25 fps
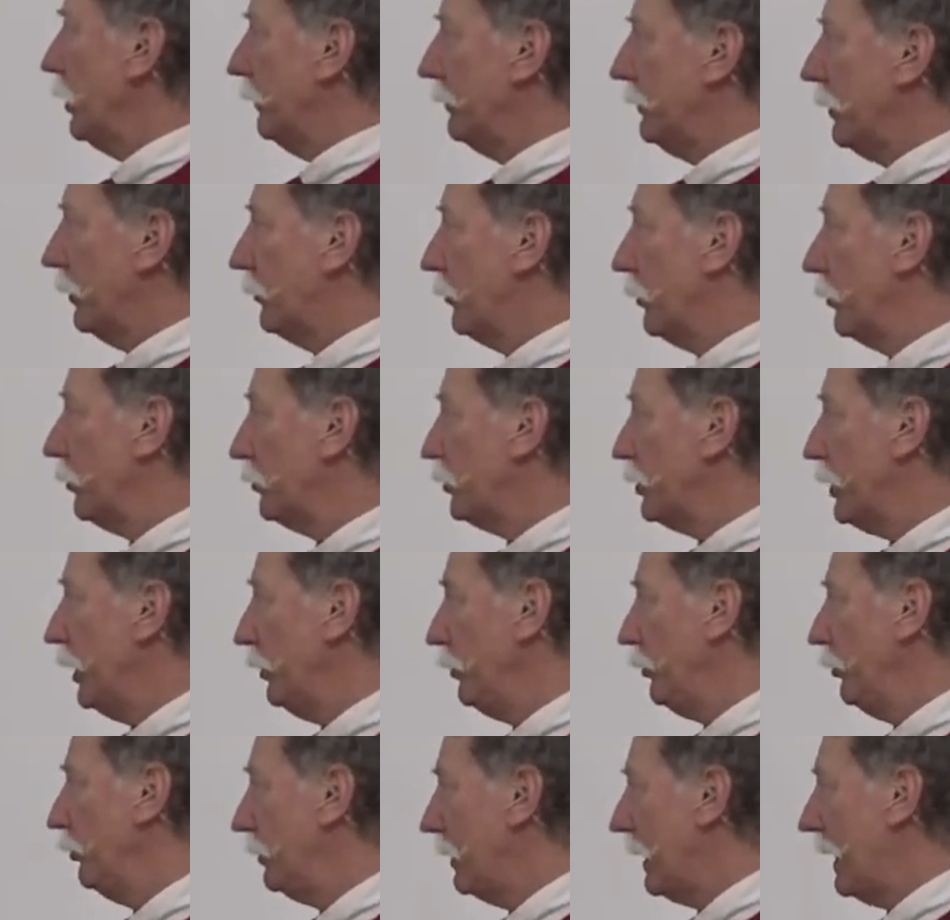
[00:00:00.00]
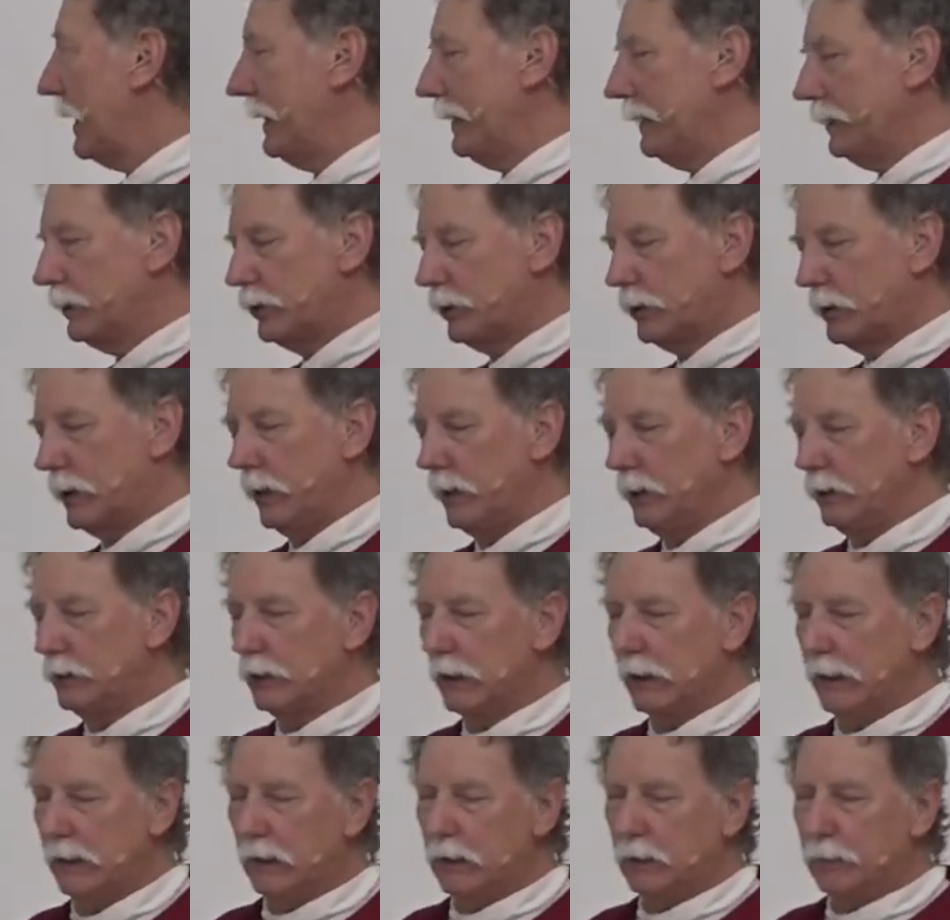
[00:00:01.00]
of the 13 United States
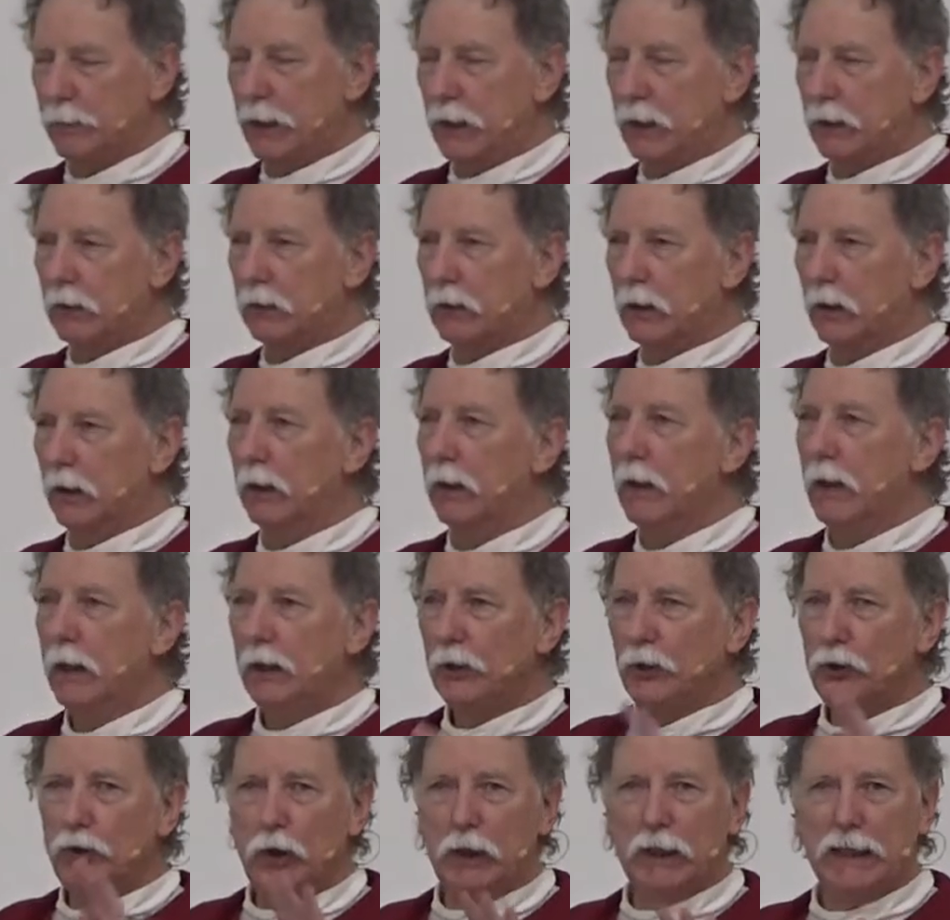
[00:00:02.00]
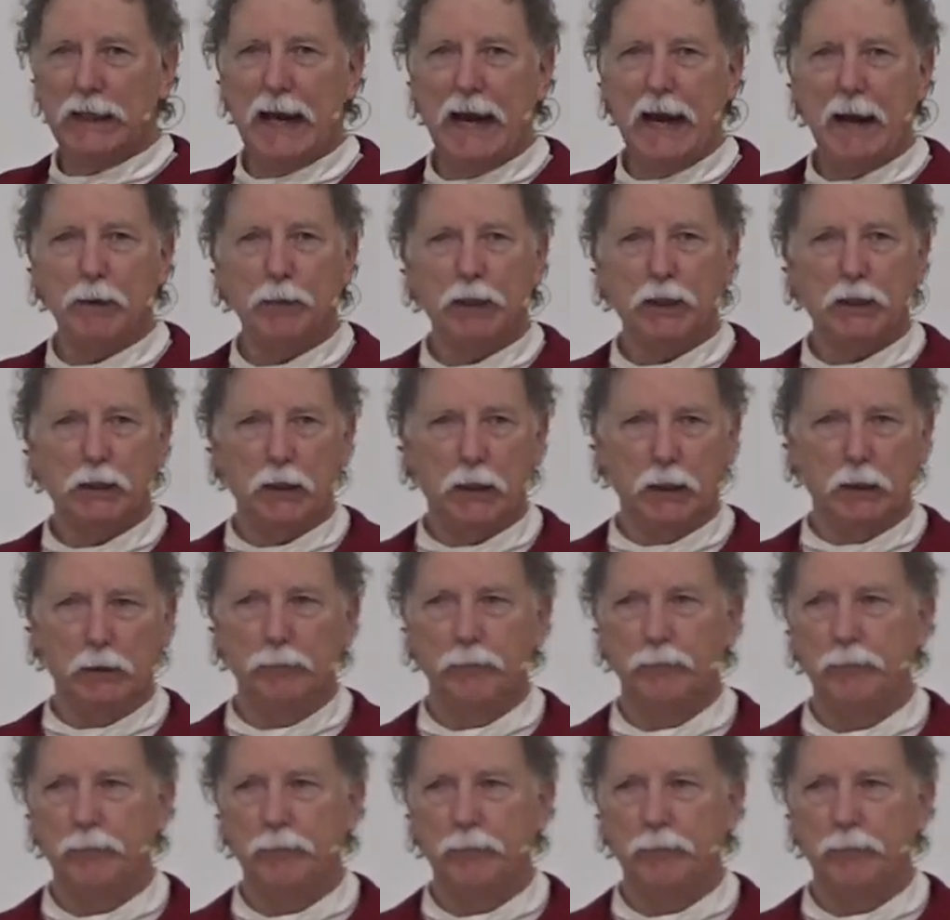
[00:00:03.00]
in America. Unanimity.